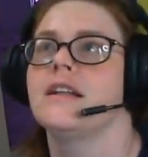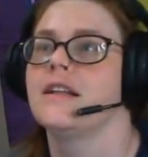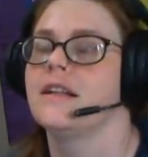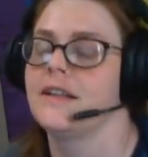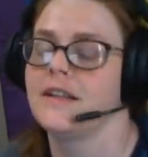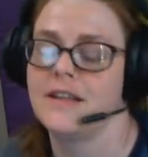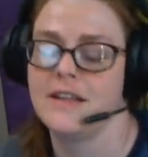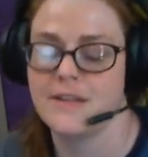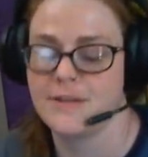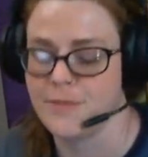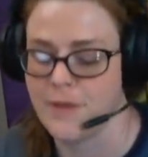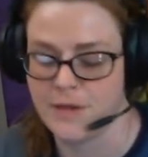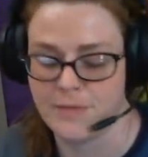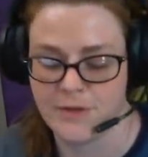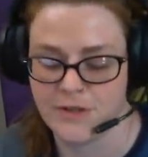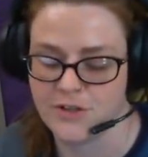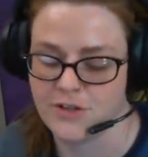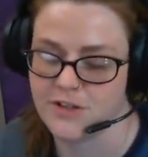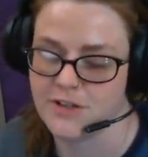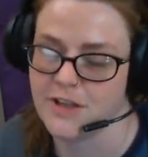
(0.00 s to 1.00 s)
this might
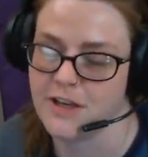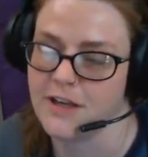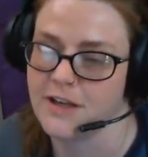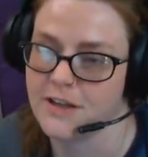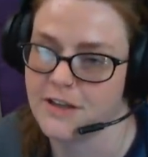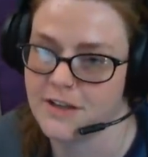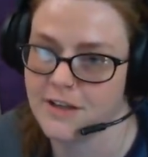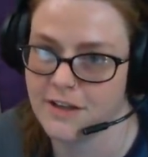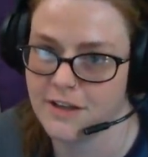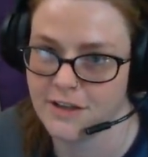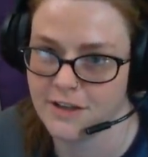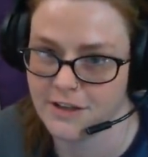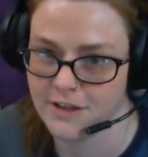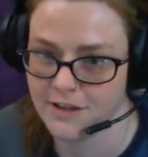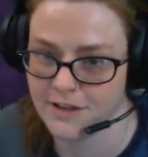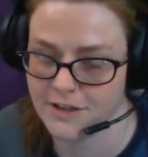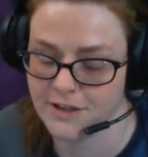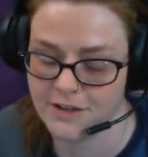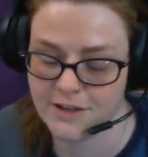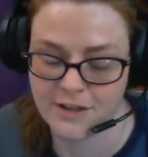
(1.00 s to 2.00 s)
be just like
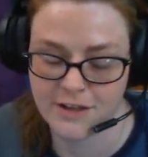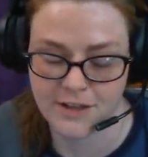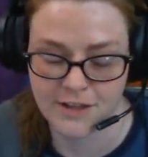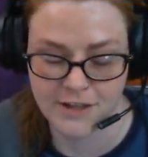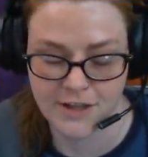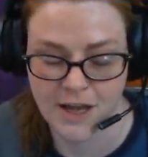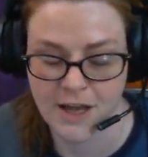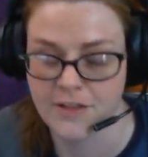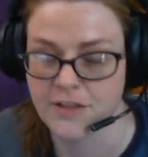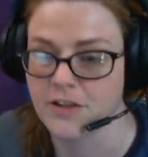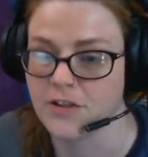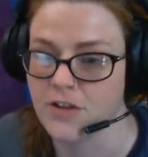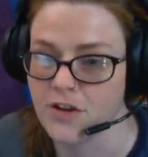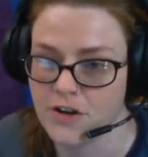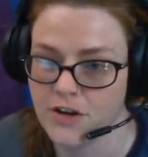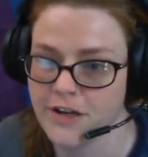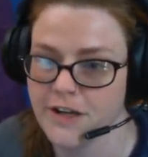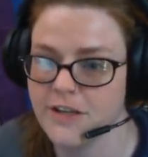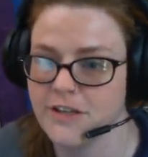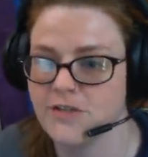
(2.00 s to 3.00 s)
not the
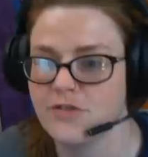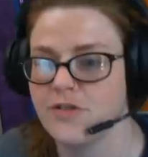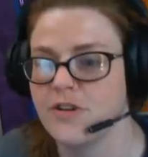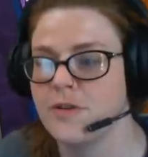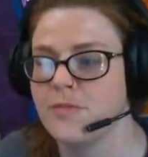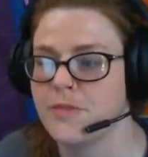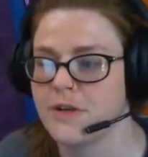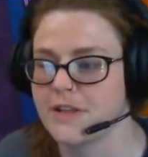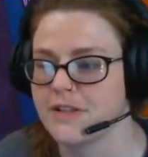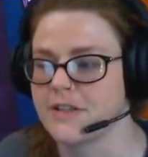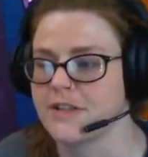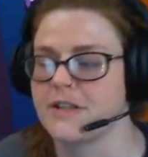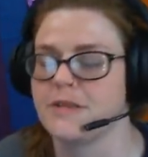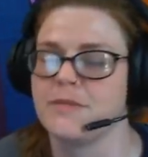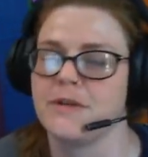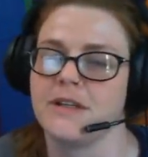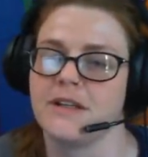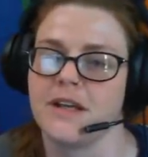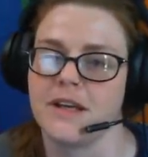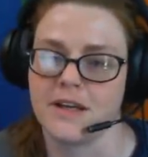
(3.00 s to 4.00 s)
longest stream, but it's going to
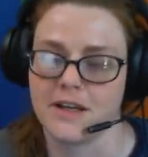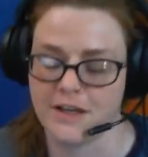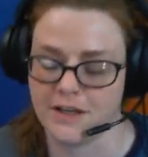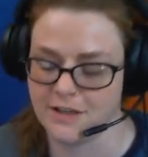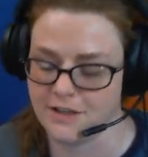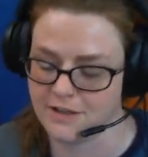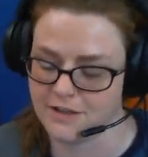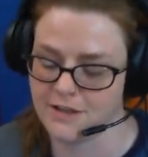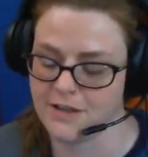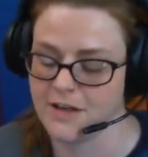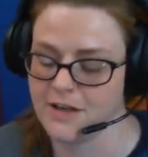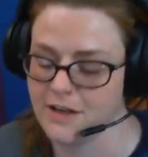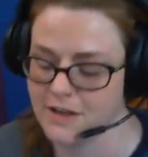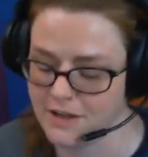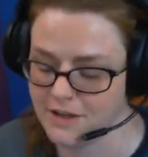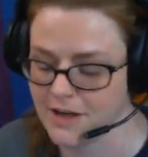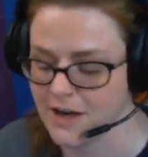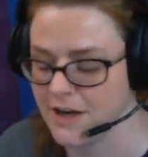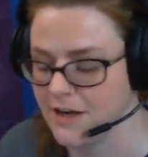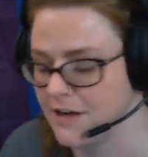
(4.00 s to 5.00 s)
be like a
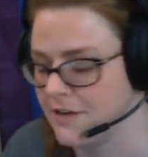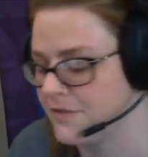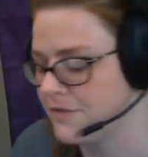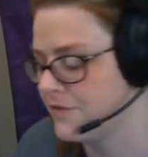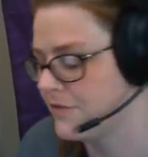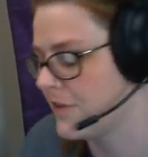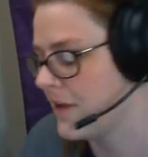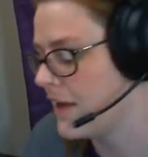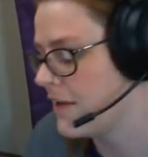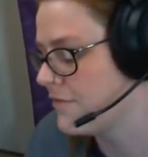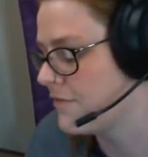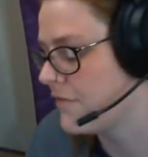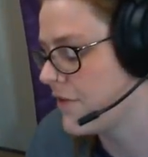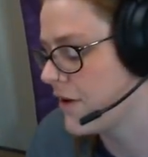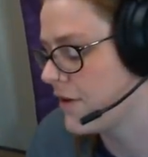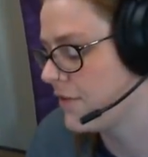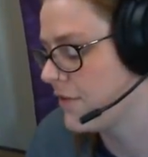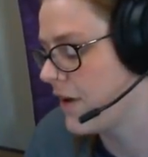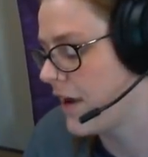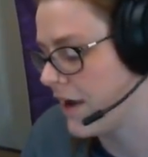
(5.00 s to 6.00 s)
kind of
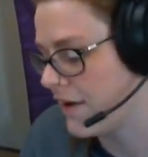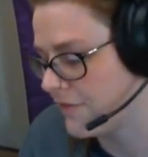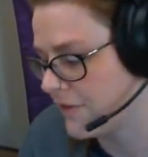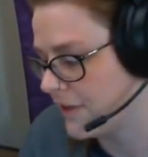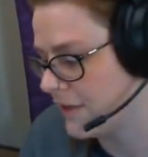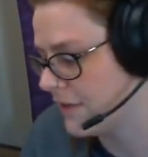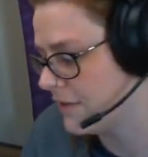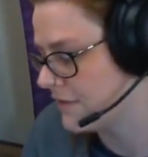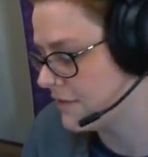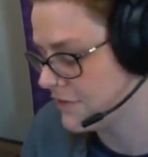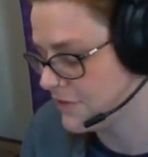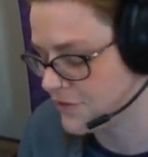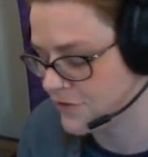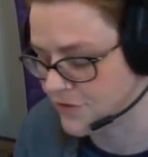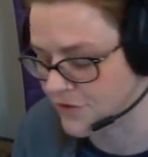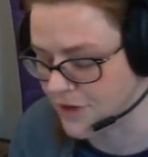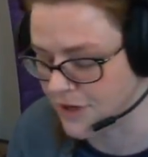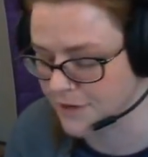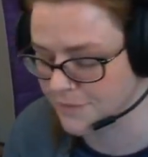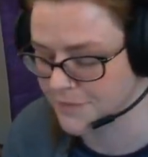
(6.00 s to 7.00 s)
info heavy
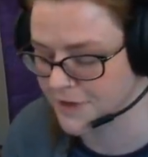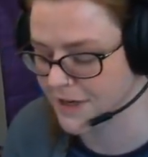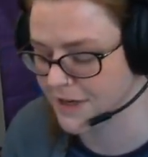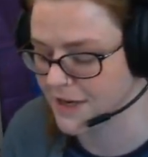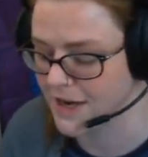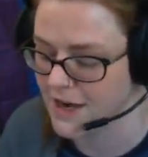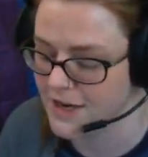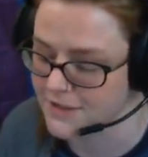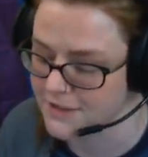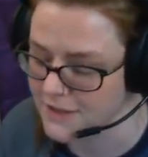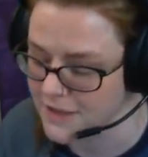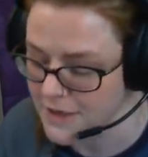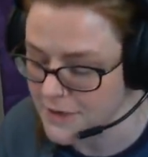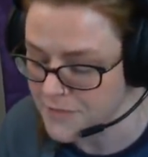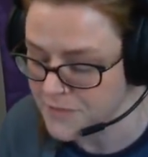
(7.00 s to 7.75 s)
stream, I guess.